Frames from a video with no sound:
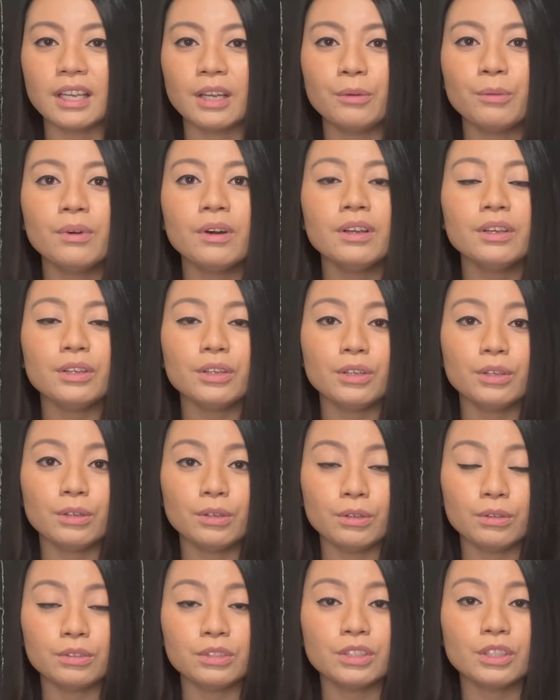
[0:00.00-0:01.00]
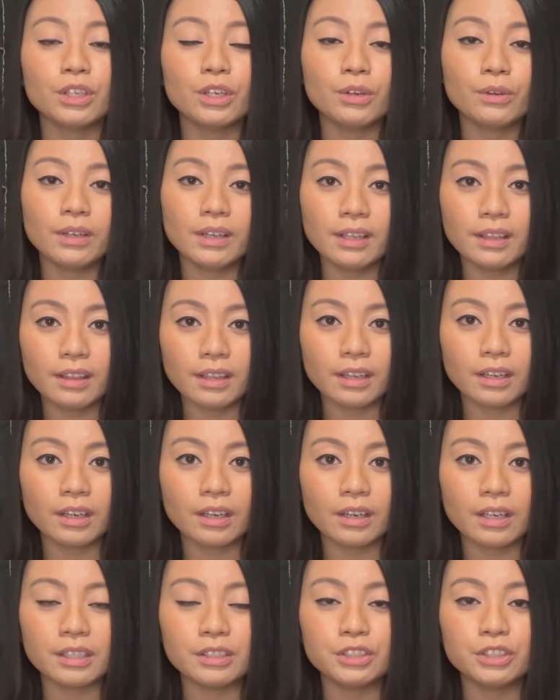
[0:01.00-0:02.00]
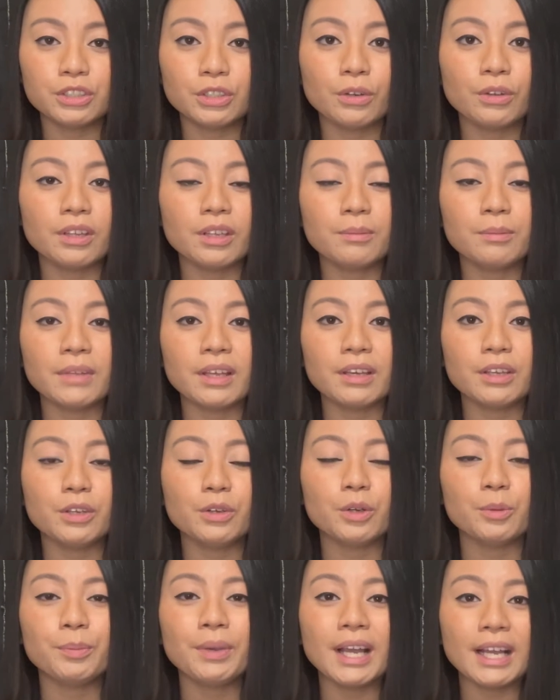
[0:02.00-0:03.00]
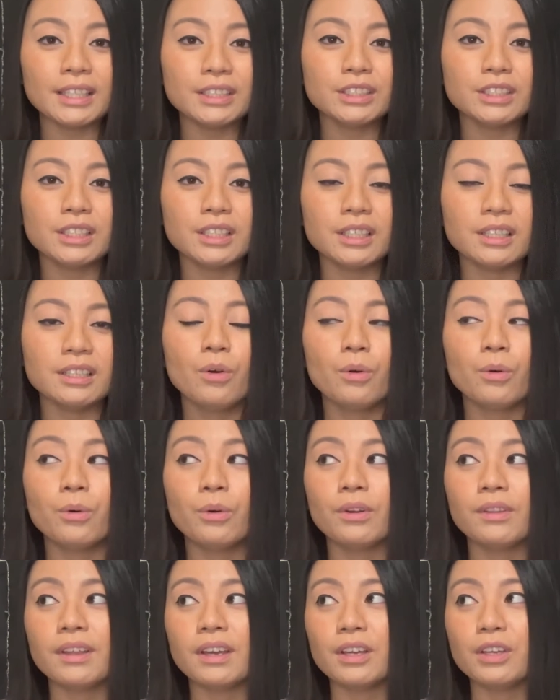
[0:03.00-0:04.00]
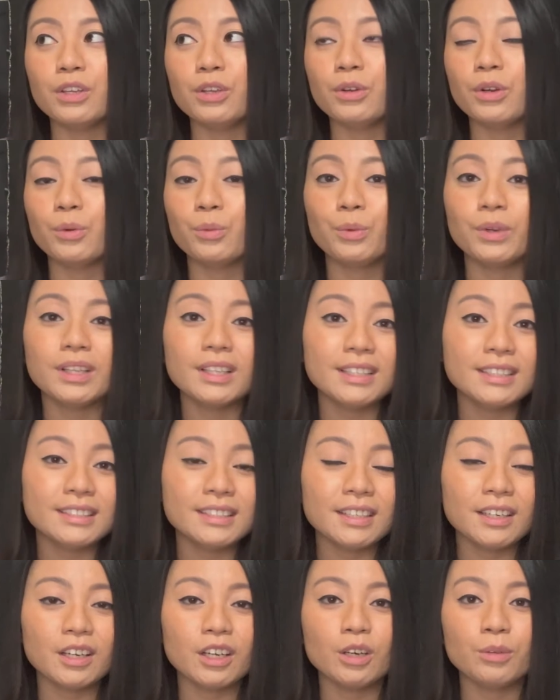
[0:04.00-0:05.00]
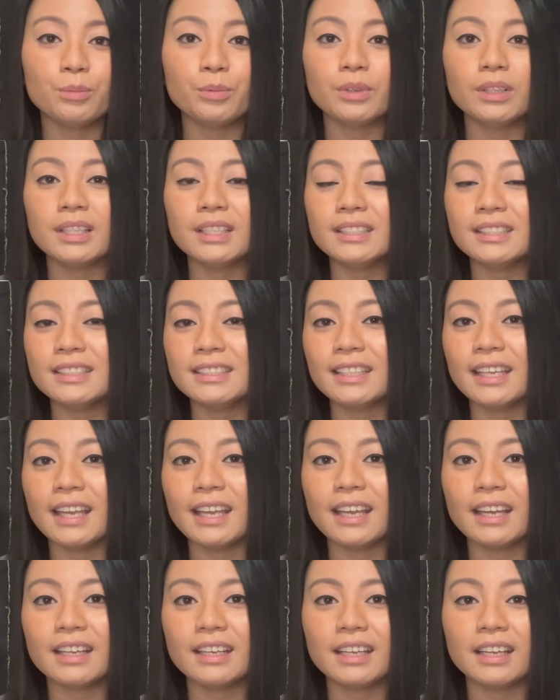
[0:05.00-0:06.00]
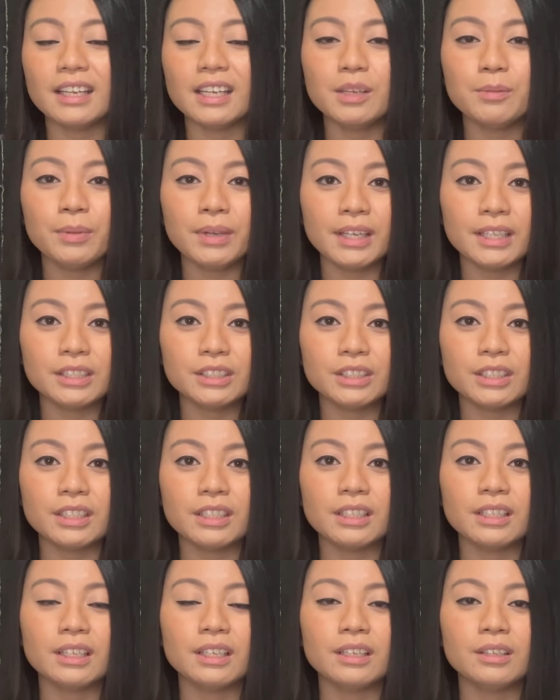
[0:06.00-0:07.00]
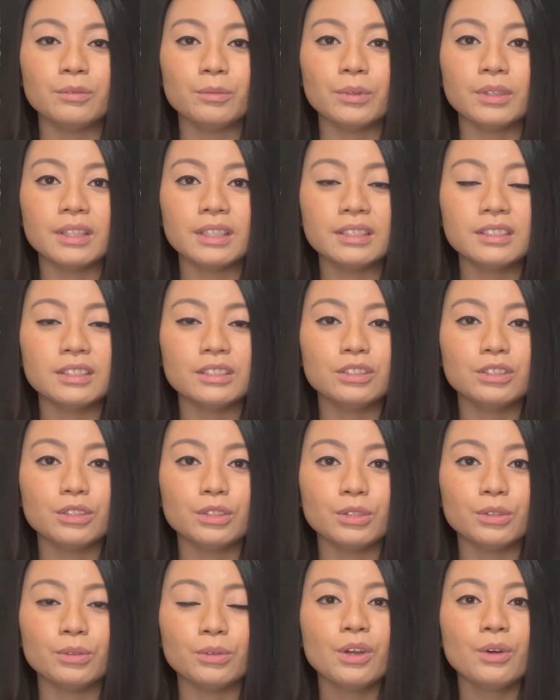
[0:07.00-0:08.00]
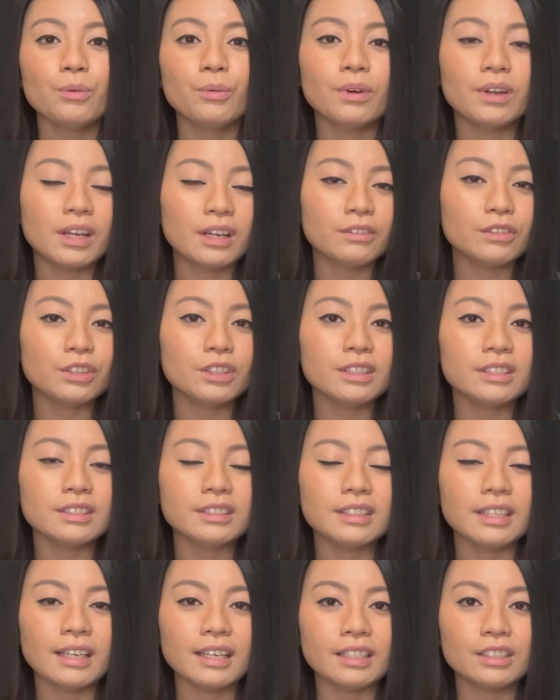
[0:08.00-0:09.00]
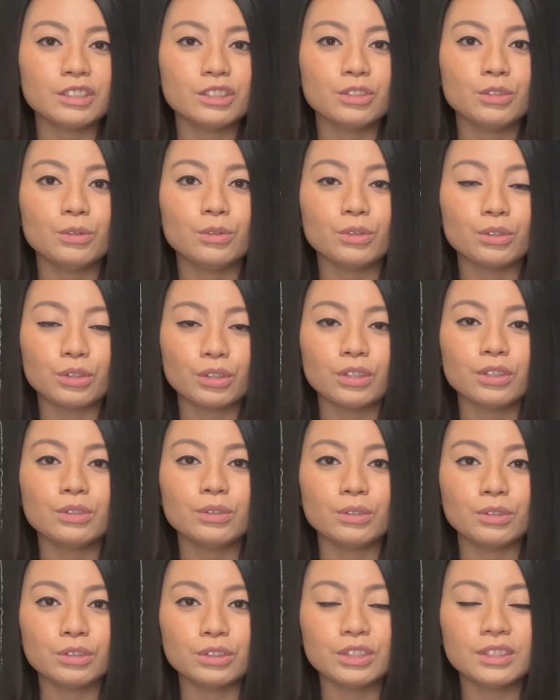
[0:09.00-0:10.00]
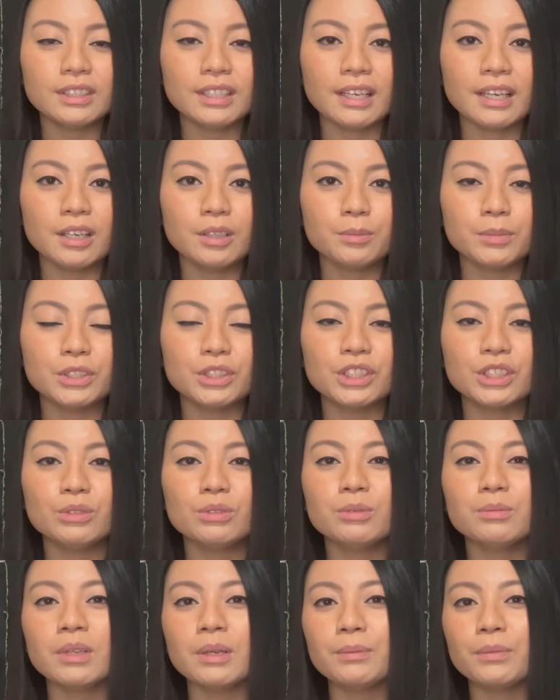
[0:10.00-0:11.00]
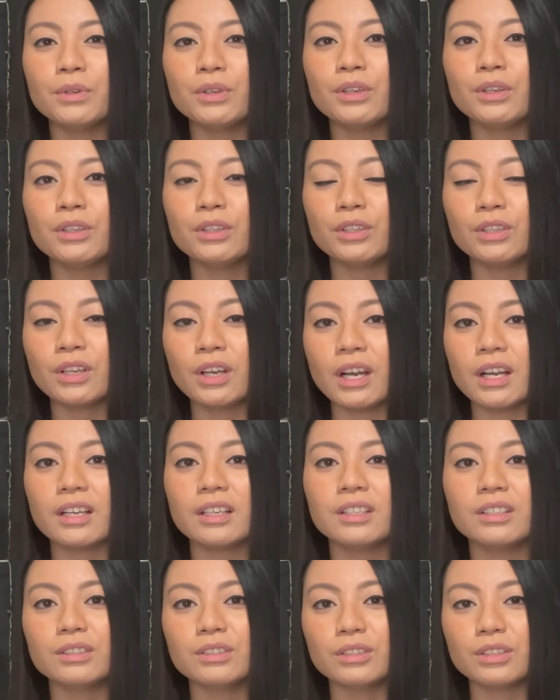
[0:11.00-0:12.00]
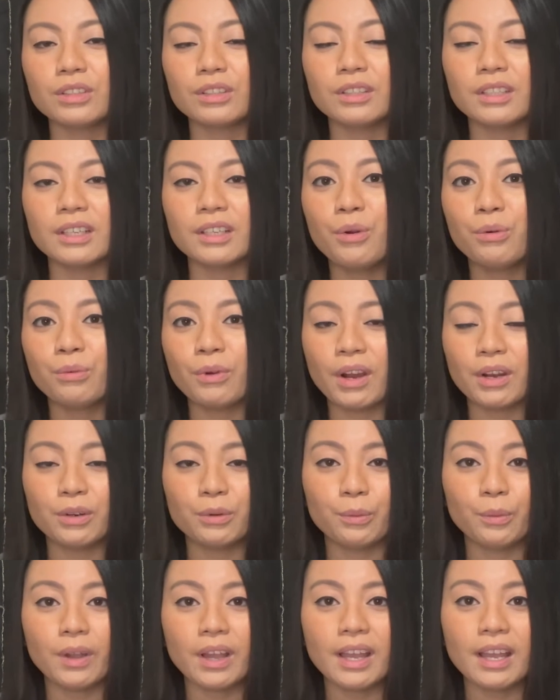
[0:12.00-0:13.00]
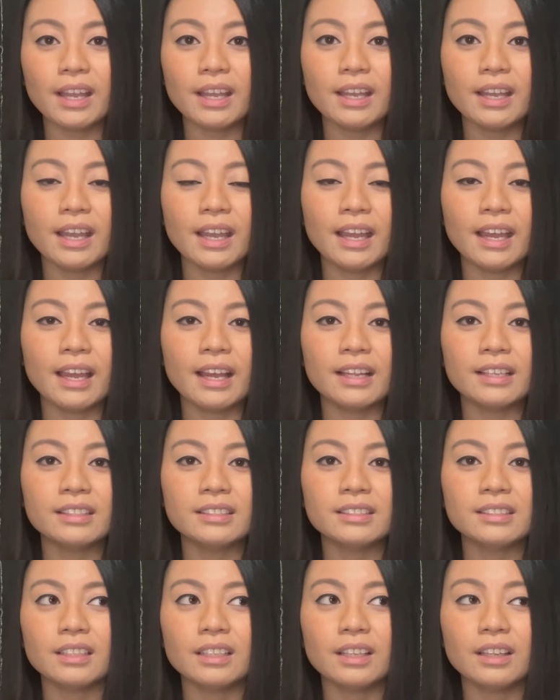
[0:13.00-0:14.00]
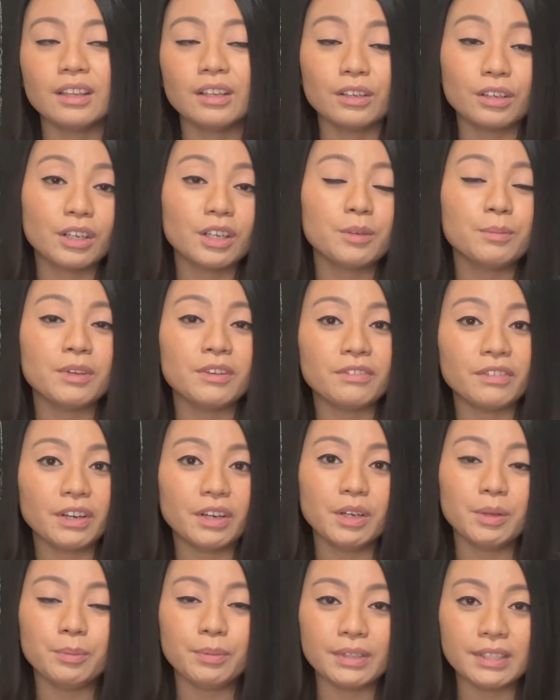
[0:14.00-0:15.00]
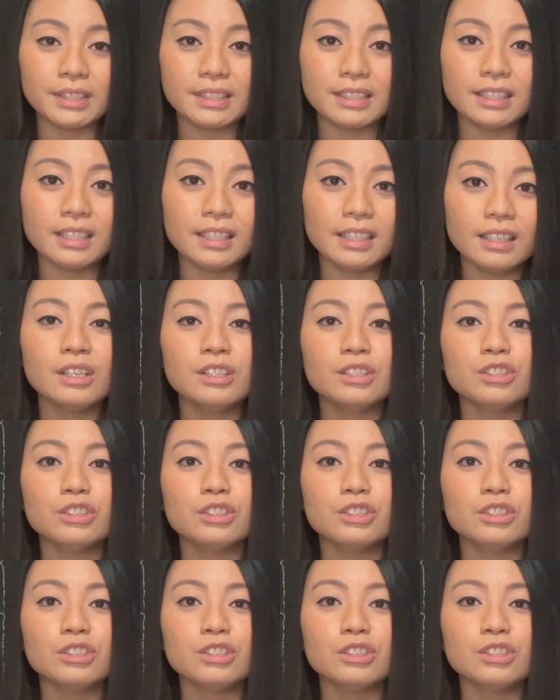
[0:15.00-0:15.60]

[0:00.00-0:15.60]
want you to go in there and show them that you are passionate, or that you are willing to help, willing to scan any patient, and willing to do whatever it takes to learn ultrasound. But just remember, you're not going to learn it right away and they're going to be very busy.